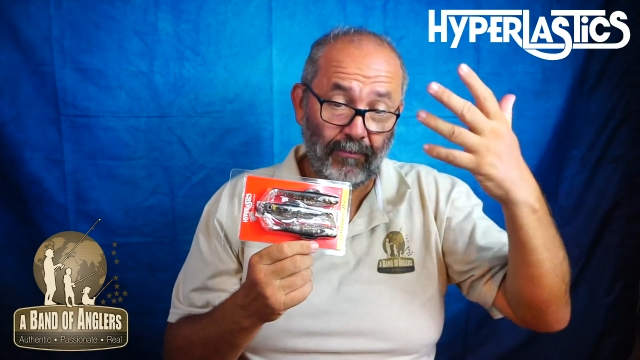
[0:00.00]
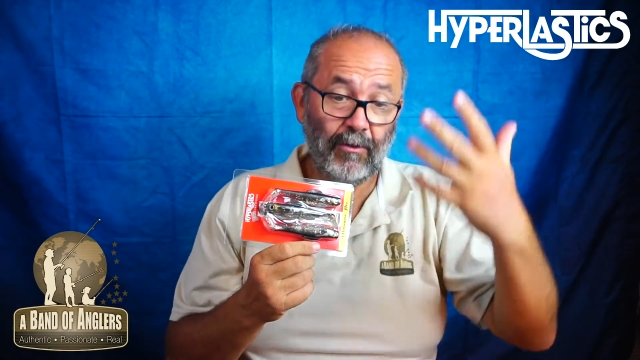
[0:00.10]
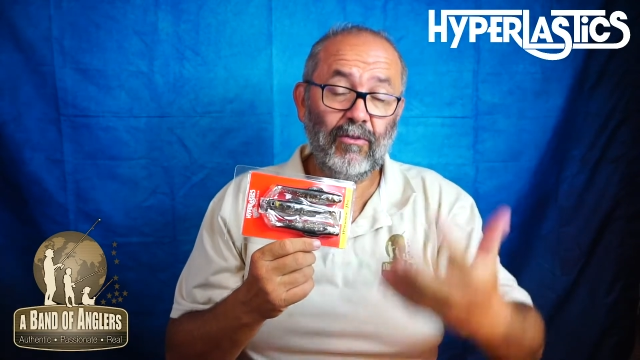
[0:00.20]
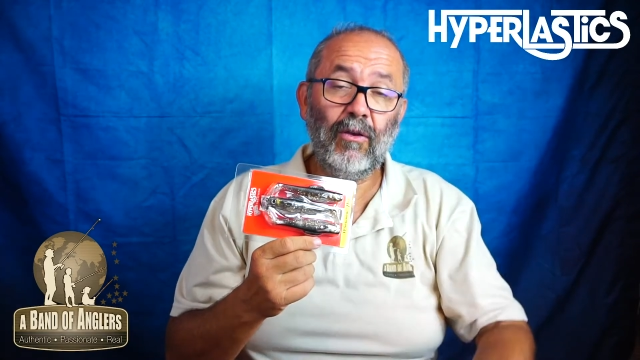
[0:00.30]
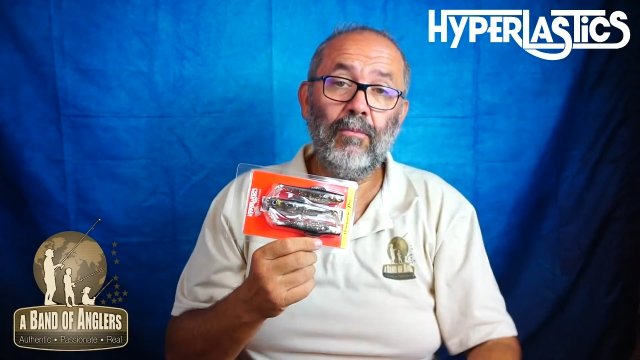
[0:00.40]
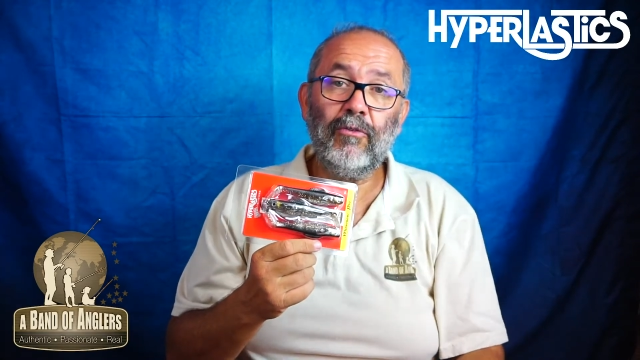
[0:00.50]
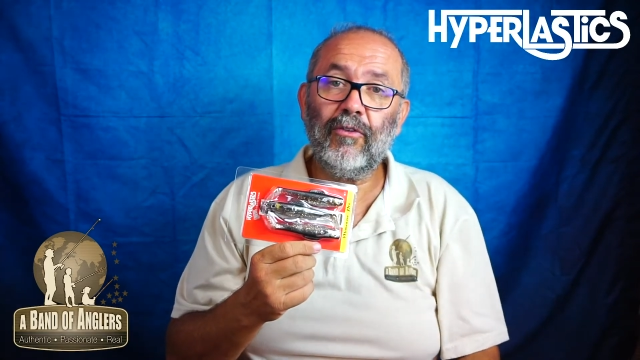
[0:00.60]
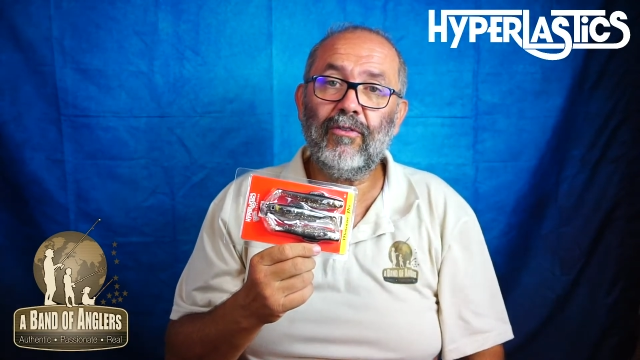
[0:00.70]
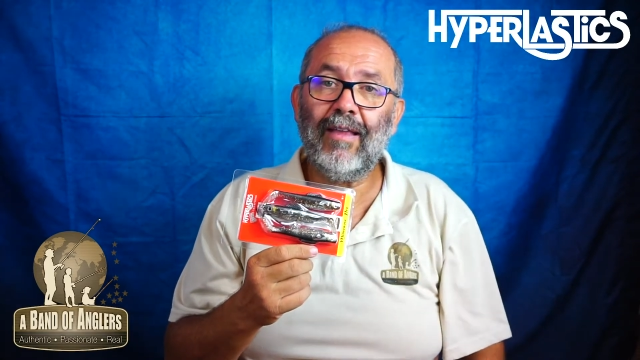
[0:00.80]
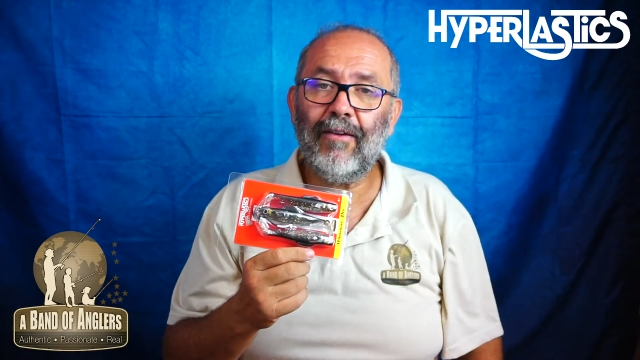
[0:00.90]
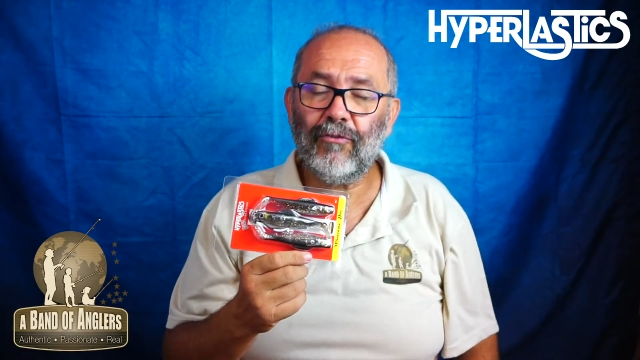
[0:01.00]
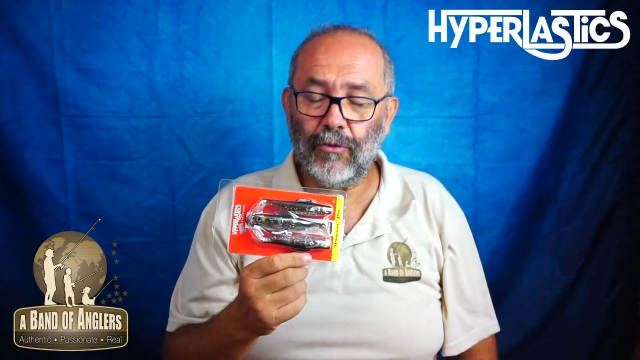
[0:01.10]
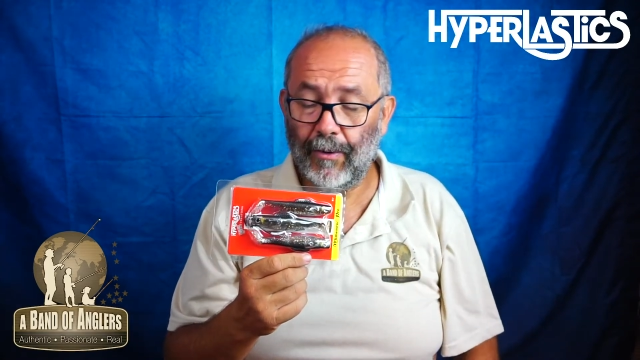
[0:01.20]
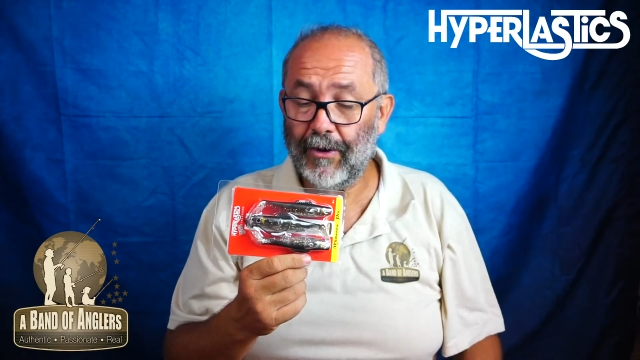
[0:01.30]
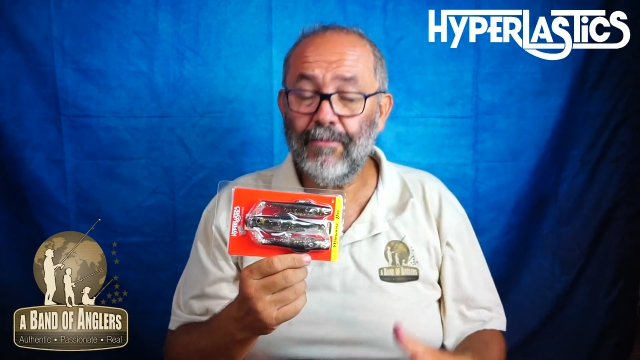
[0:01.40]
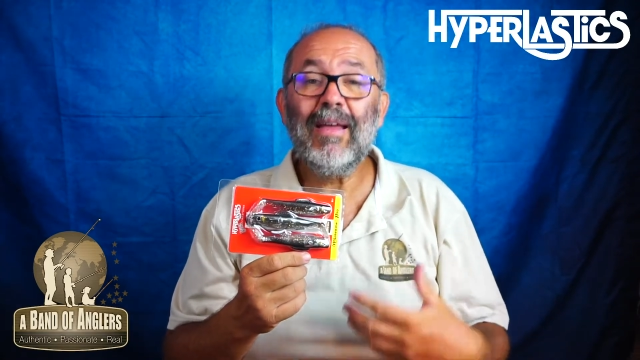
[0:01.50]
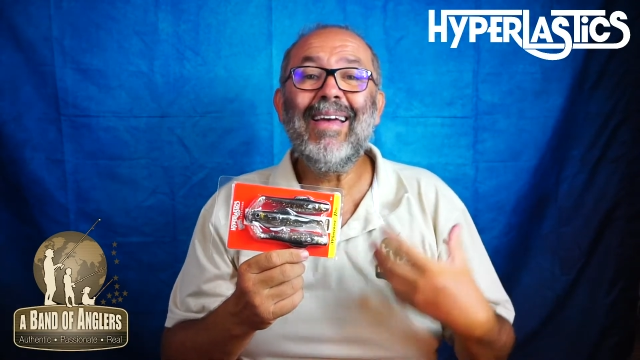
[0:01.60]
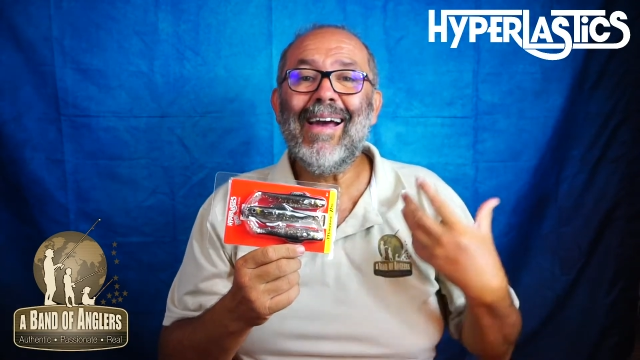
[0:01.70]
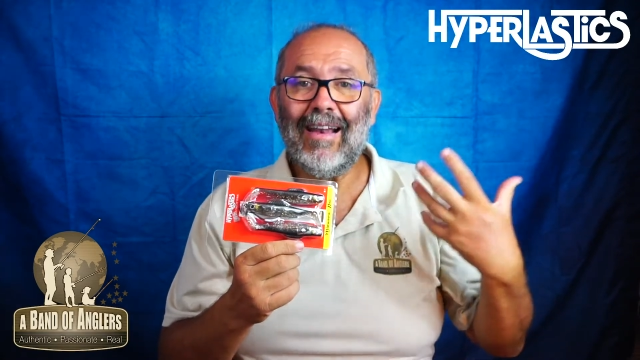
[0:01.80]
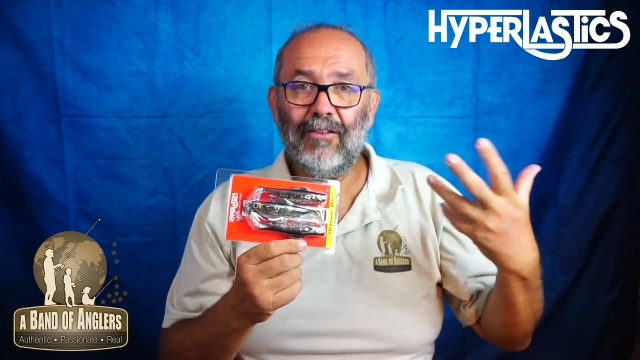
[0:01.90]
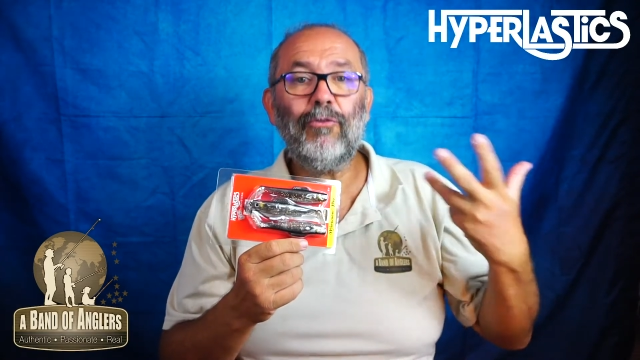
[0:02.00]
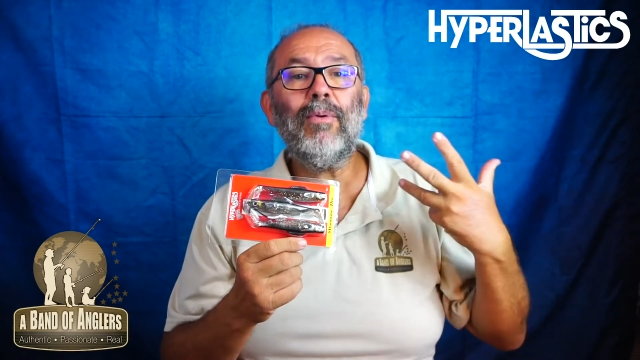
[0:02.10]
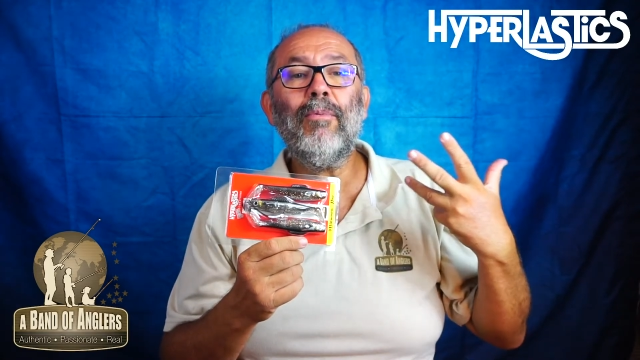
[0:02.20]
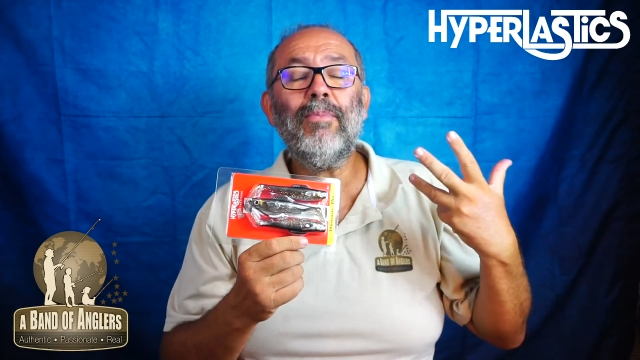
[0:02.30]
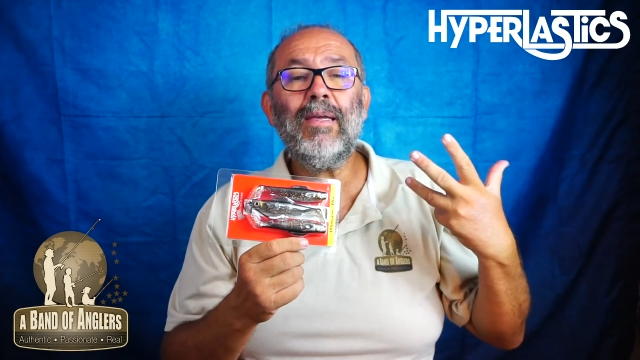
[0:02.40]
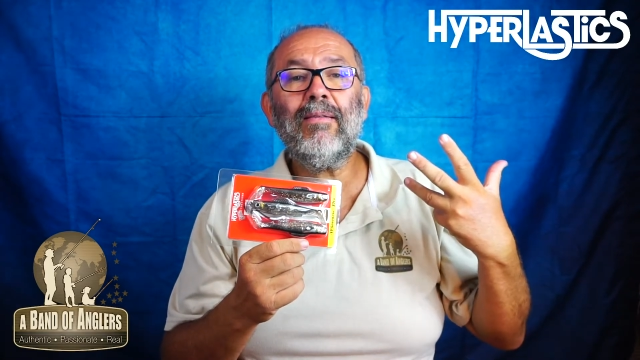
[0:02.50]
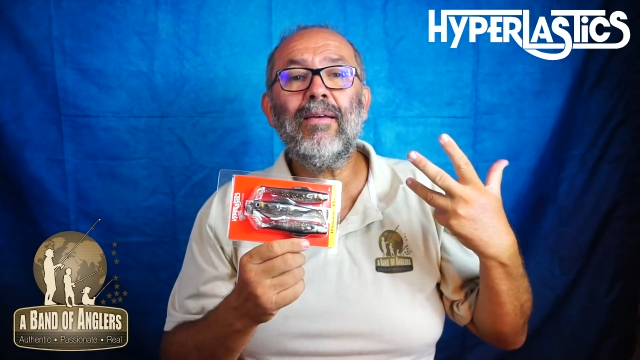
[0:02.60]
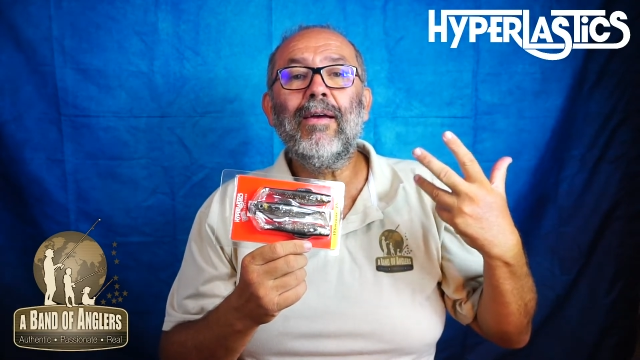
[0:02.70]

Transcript: but some just dive to the bottom and then swim a bit,